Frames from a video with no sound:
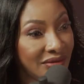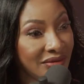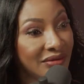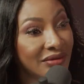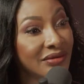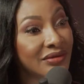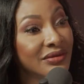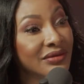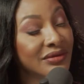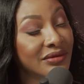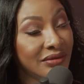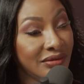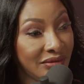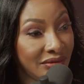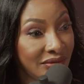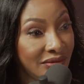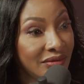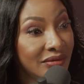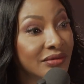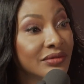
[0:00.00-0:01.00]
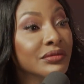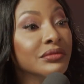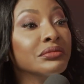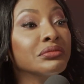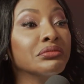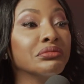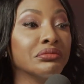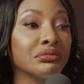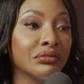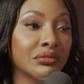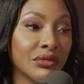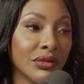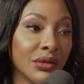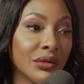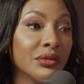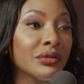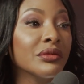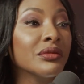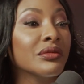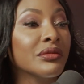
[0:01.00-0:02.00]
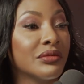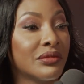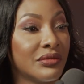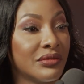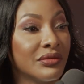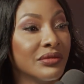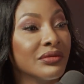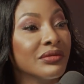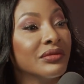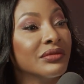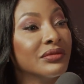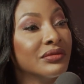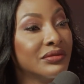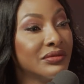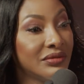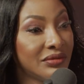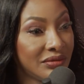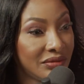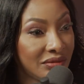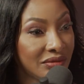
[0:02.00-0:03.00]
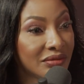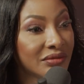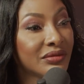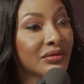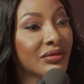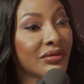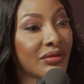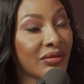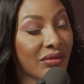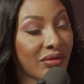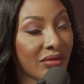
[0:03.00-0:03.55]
KYCs. So unit trust, if you need to onboard a